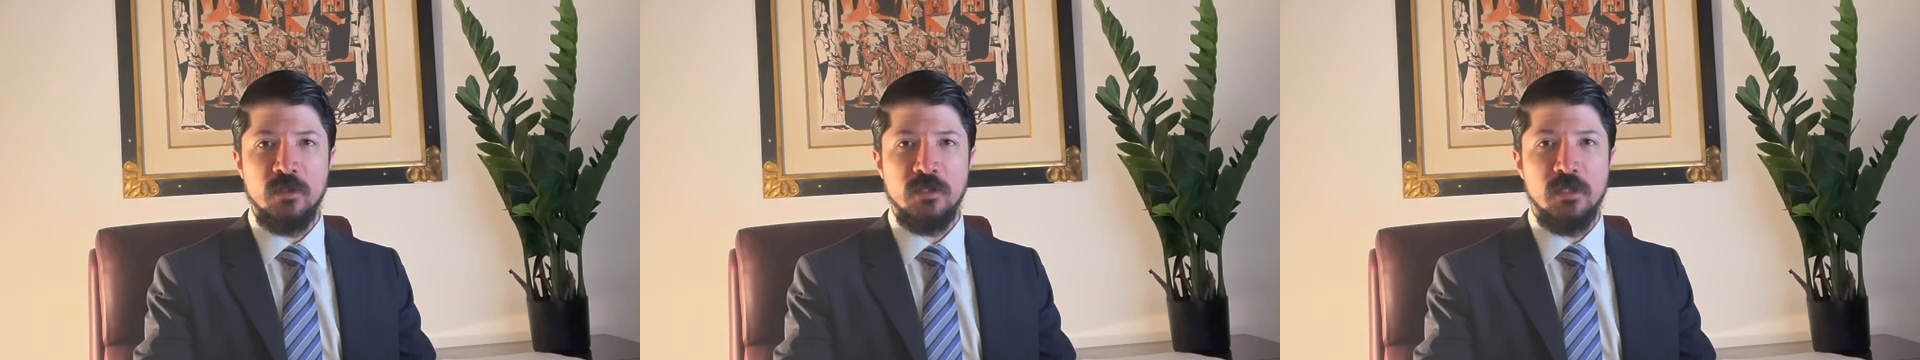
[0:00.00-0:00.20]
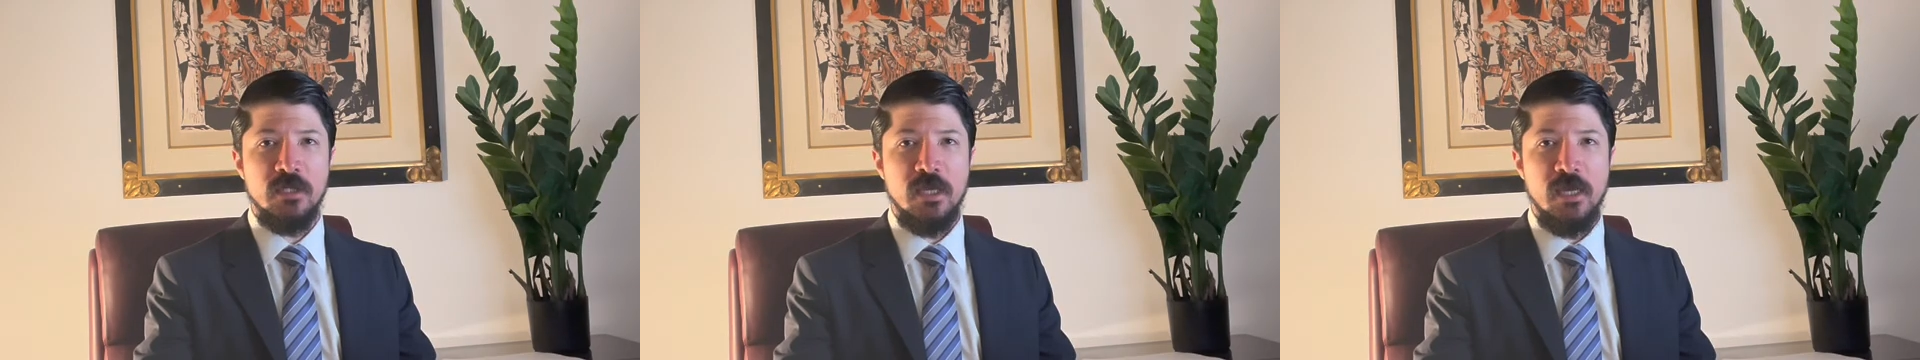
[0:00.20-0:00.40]

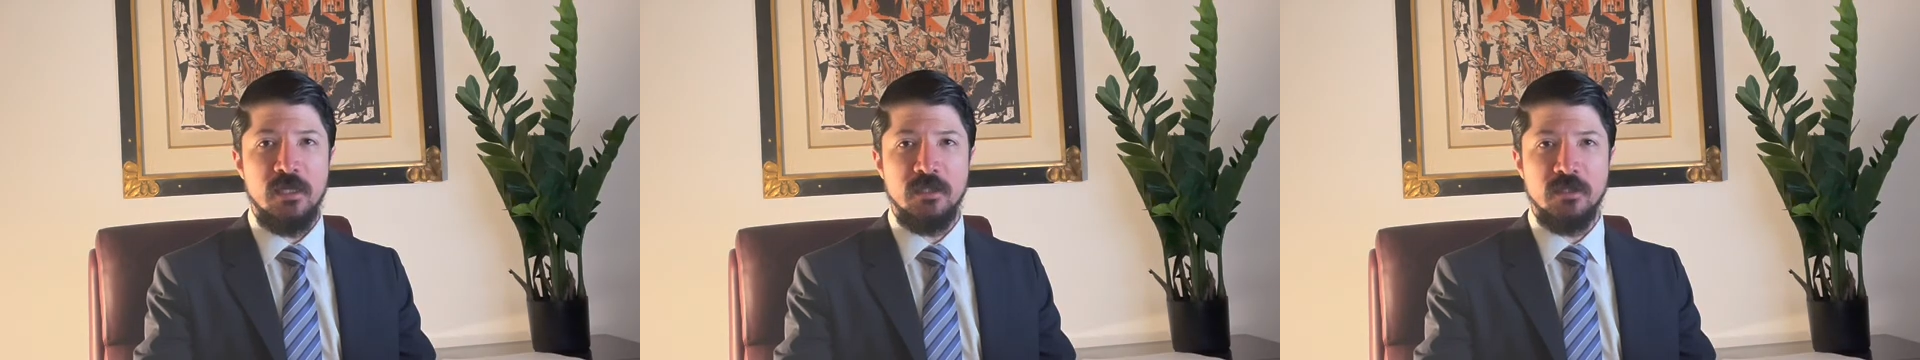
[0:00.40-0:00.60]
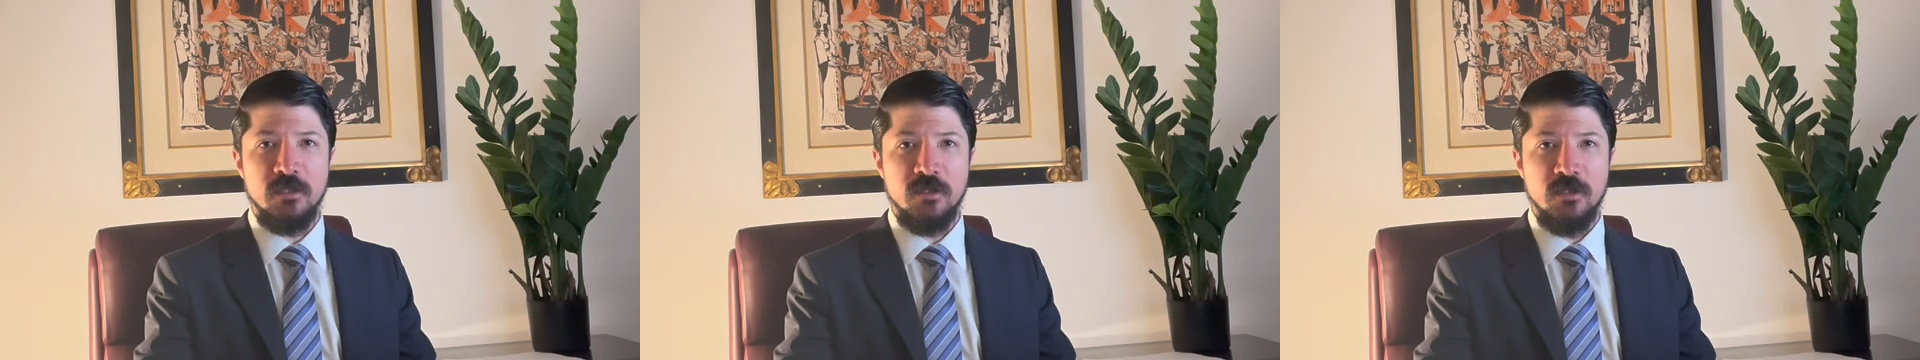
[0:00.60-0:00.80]
we see
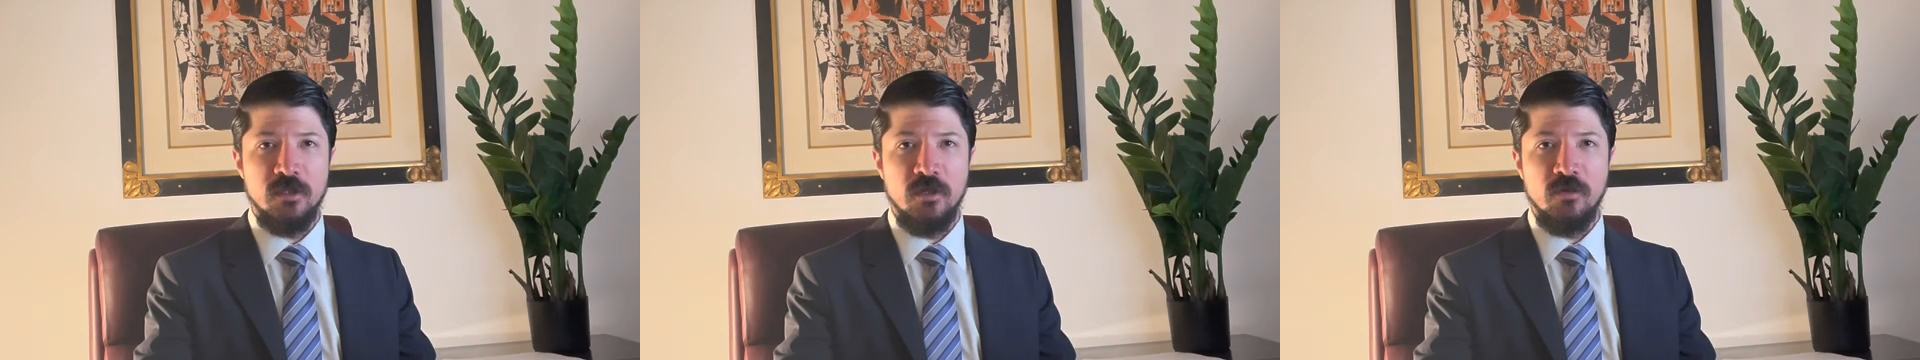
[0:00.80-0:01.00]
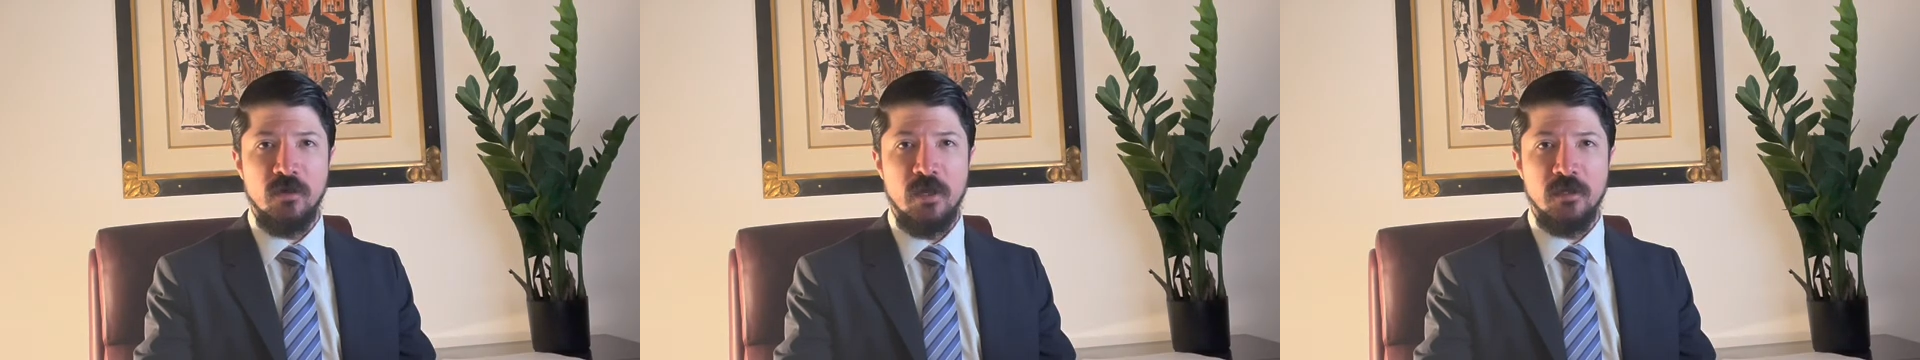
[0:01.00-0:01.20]
gains
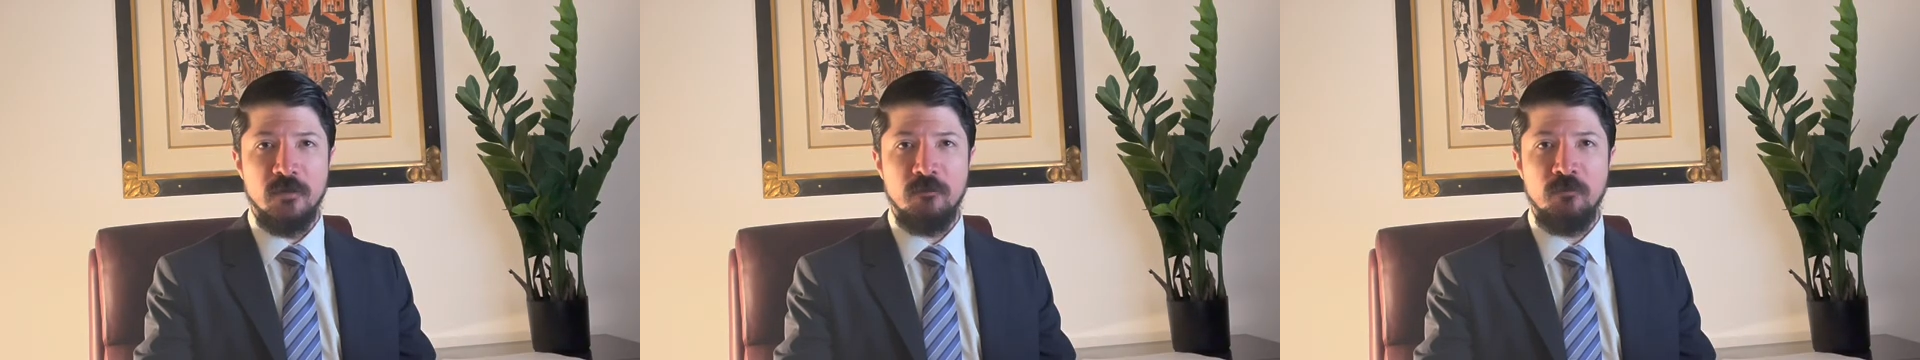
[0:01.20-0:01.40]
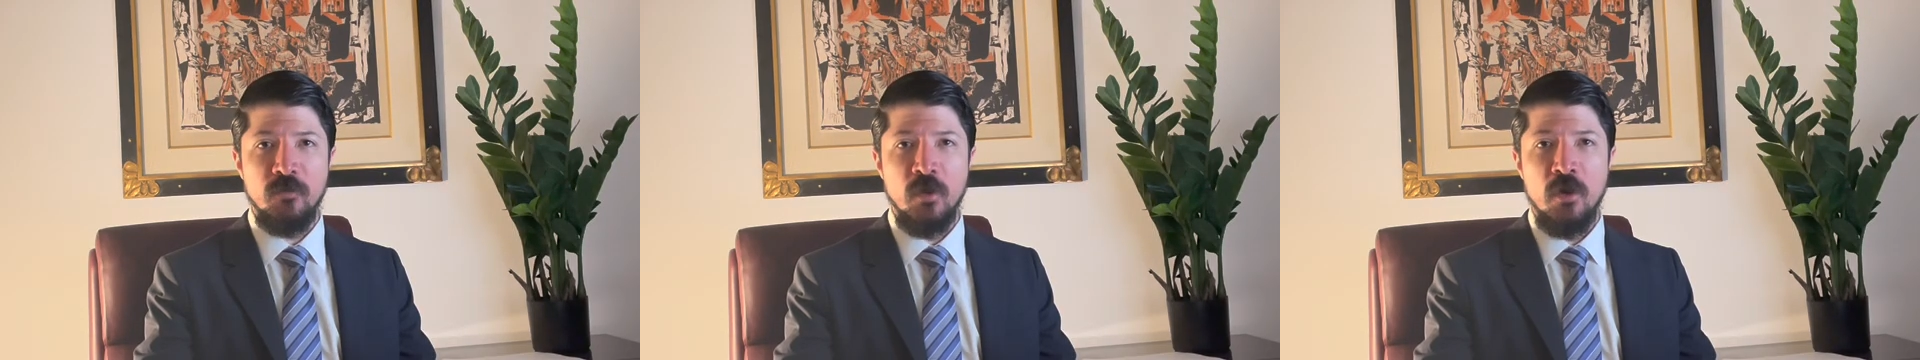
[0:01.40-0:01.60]
into year
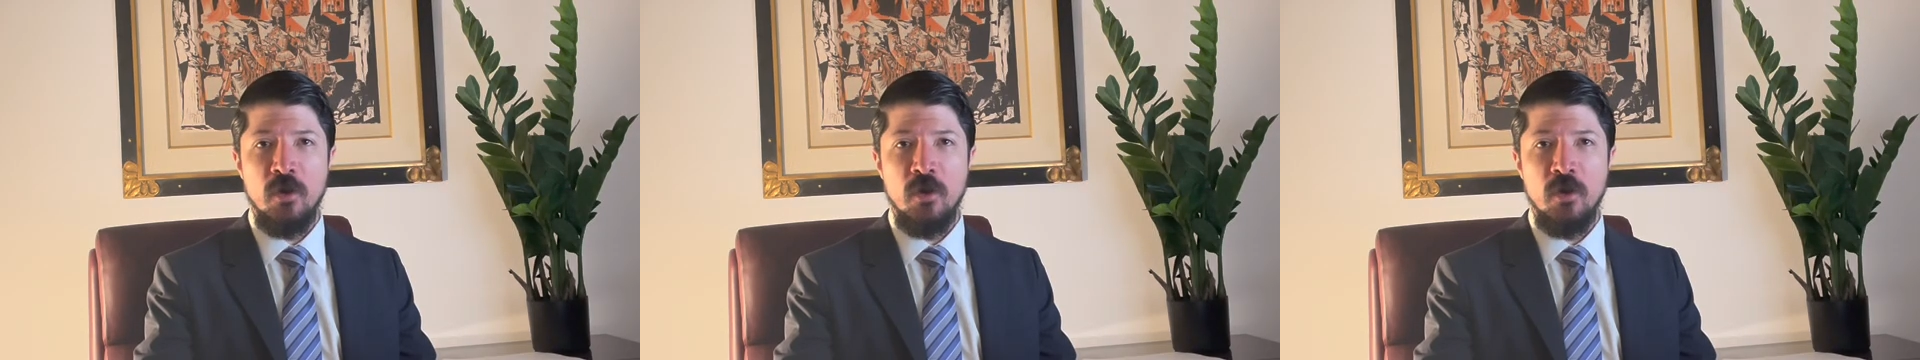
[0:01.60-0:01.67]
end.